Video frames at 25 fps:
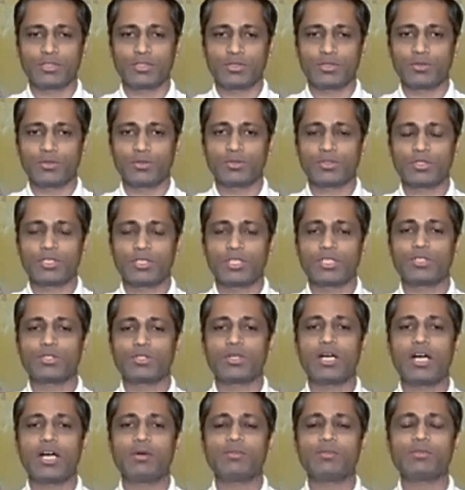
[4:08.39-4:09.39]
So stretch your
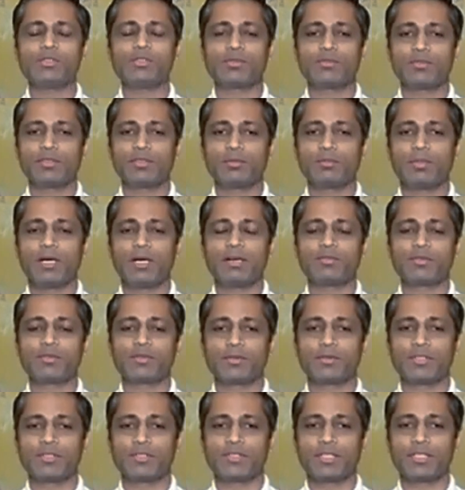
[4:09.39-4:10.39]
arms with palms
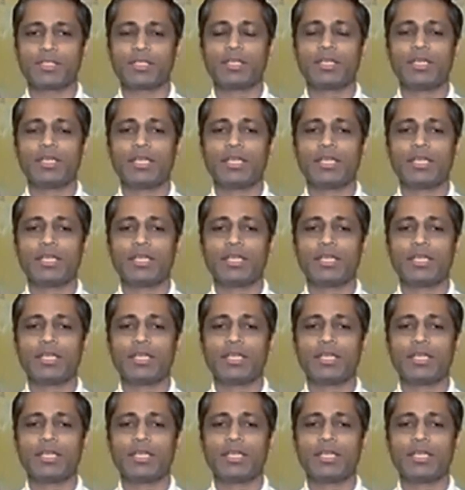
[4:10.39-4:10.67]
facing